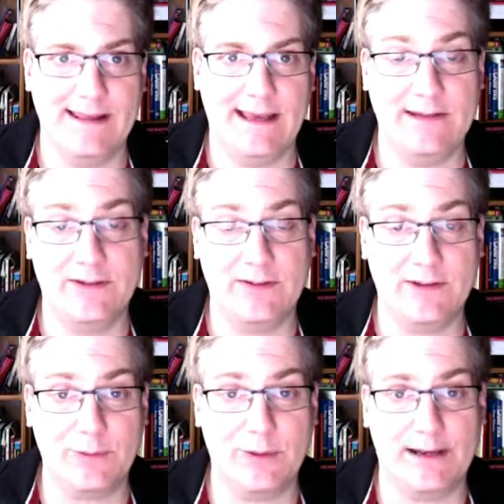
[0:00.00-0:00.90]
And it's
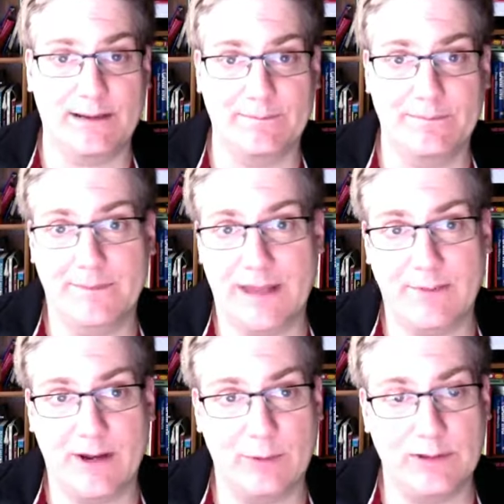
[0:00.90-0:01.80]
exhilarating.
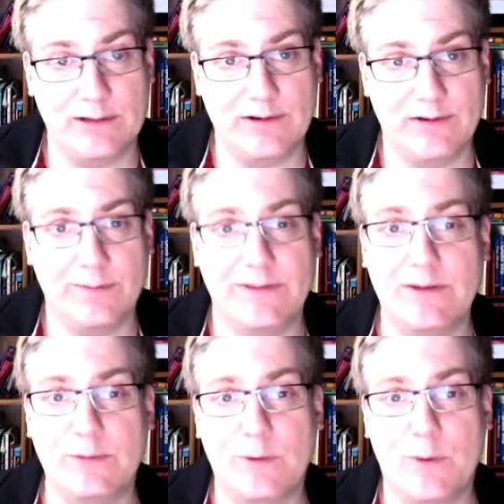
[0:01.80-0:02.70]
I'm not religious, but
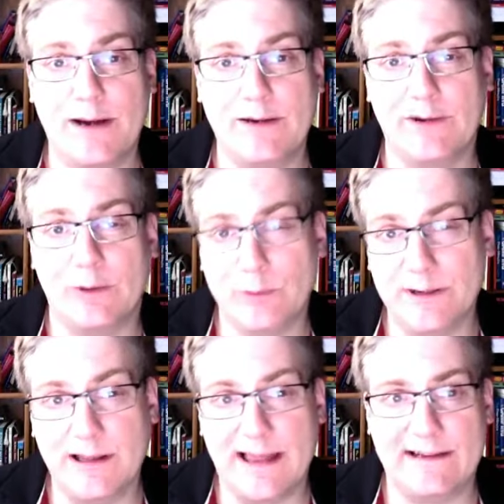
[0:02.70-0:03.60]
this requires a
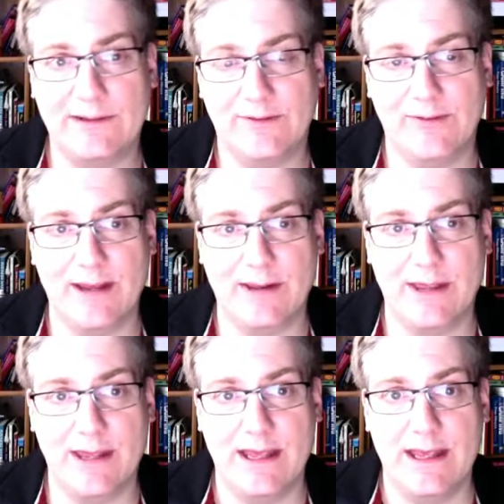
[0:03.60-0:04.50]
real active faith.
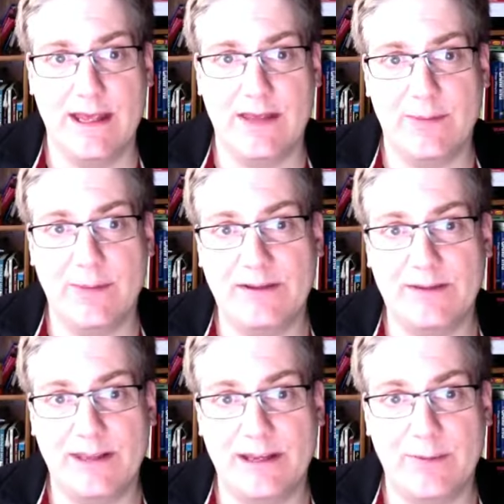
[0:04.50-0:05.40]
The
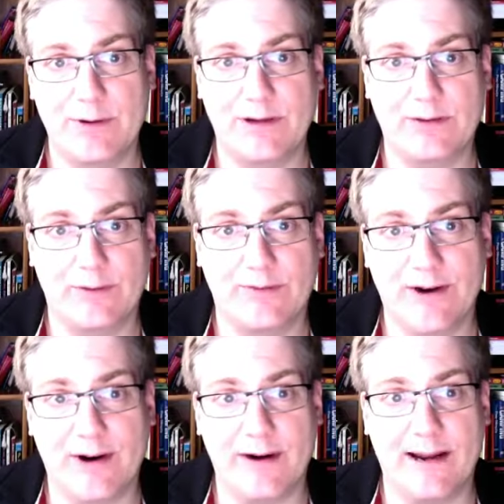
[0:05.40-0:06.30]
best thing about it so
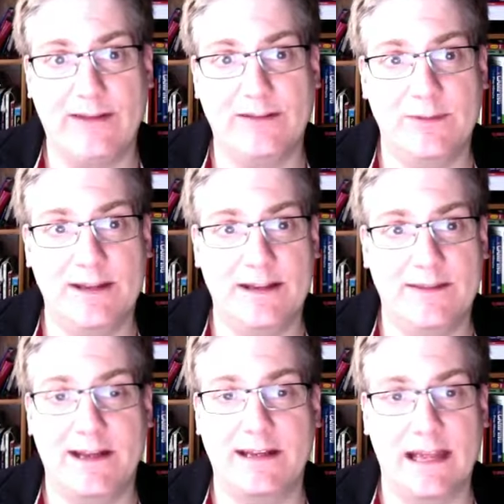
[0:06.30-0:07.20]
far has to be
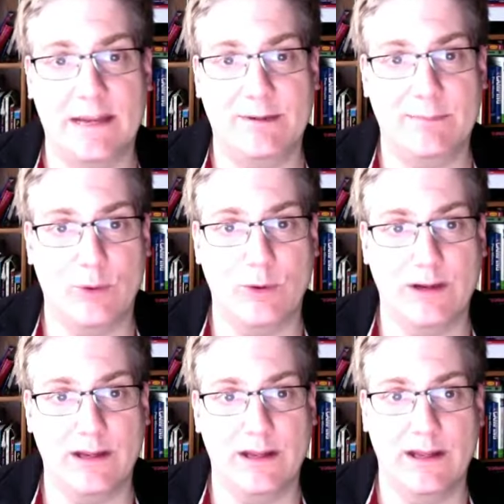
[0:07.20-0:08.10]
that I can't be
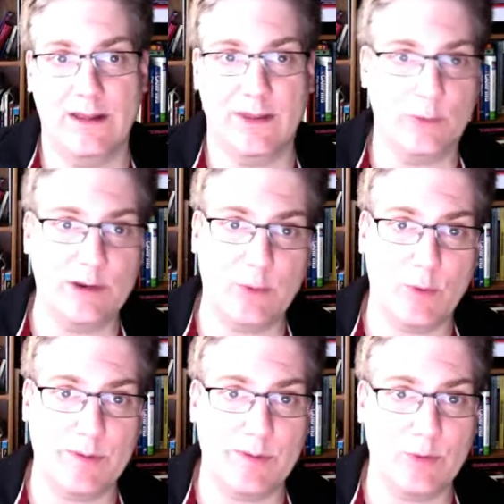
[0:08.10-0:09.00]
bored. The reader
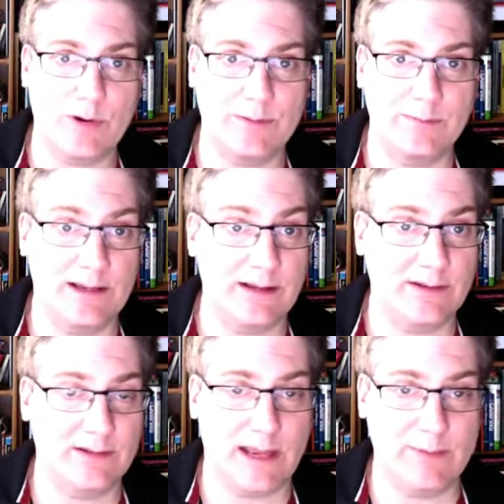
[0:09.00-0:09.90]
won't be bored
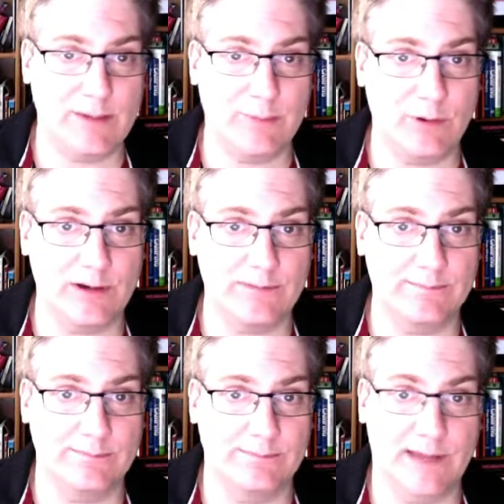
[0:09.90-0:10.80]
because I'm not bored.
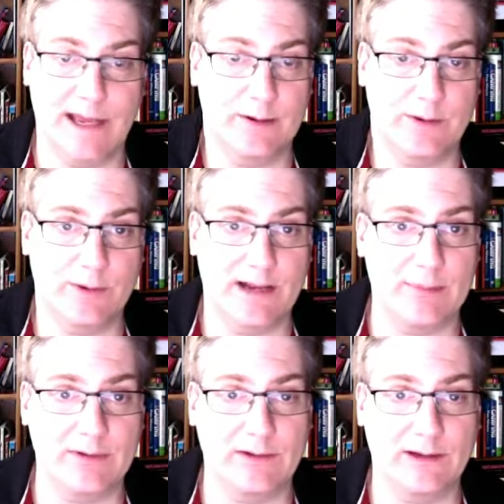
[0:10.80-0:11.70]
I don't know what
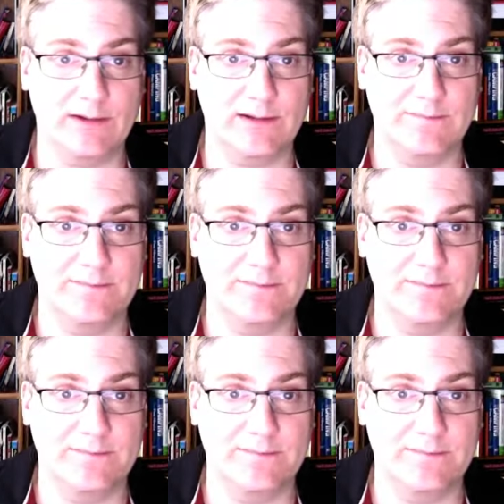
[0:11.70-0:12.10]
happens next.